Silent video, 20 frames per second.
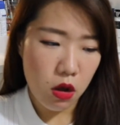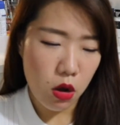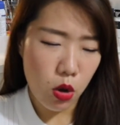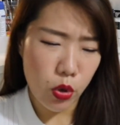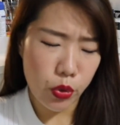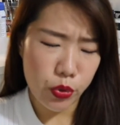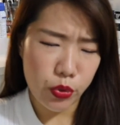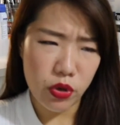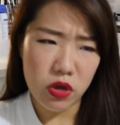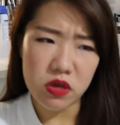
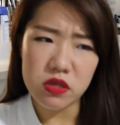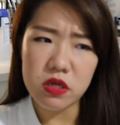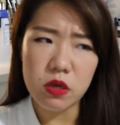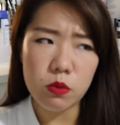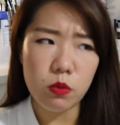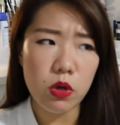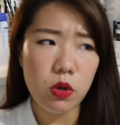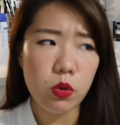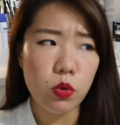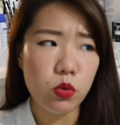Or you are
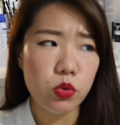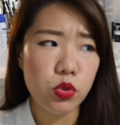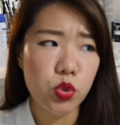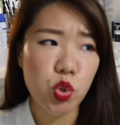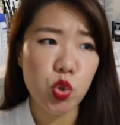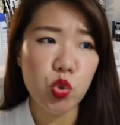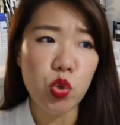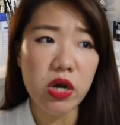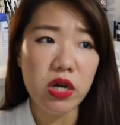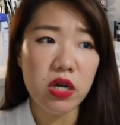someone who
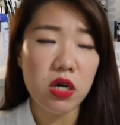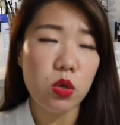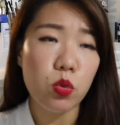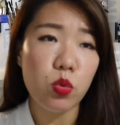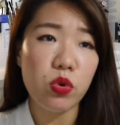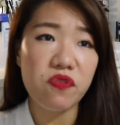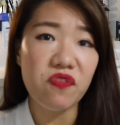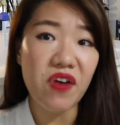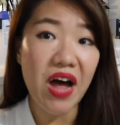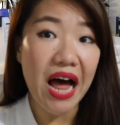struggle
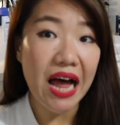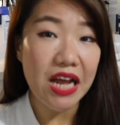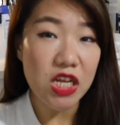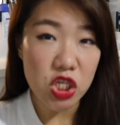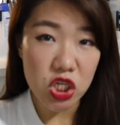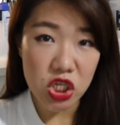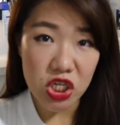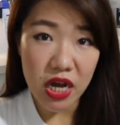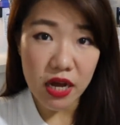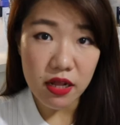with
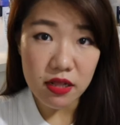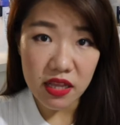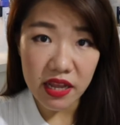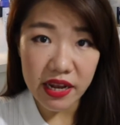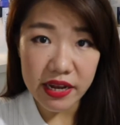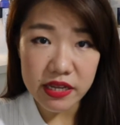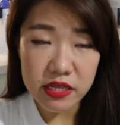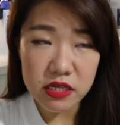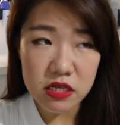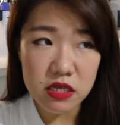gel
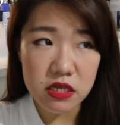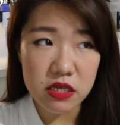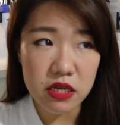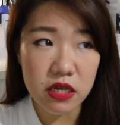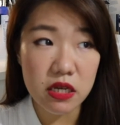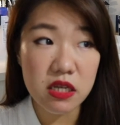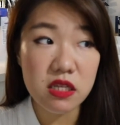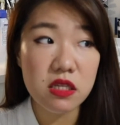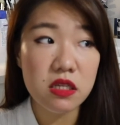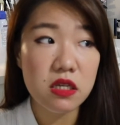liner
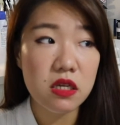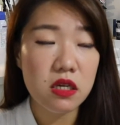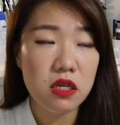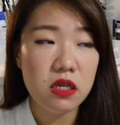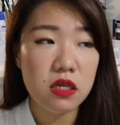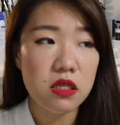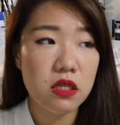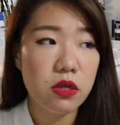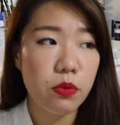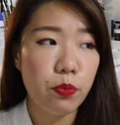and
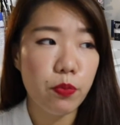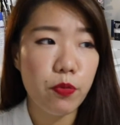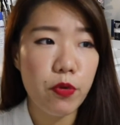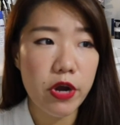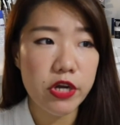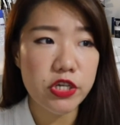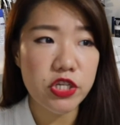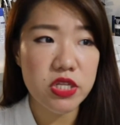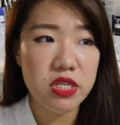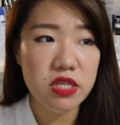the
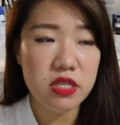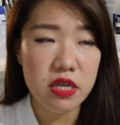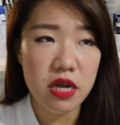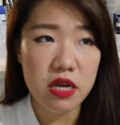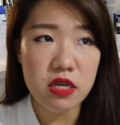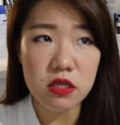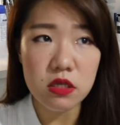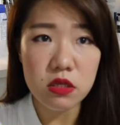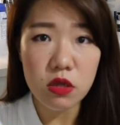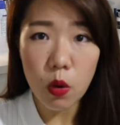brush
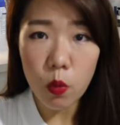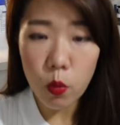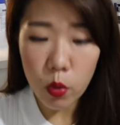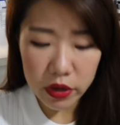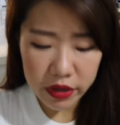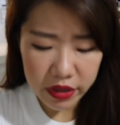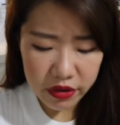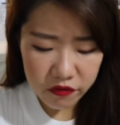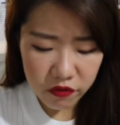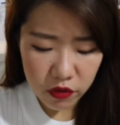inside is not
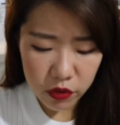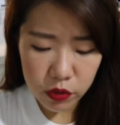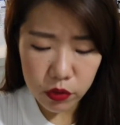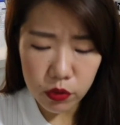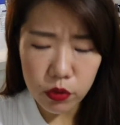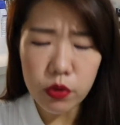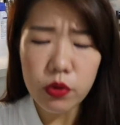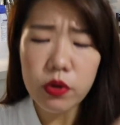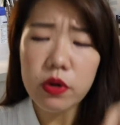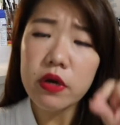working for
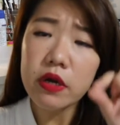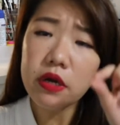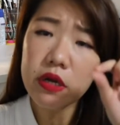you,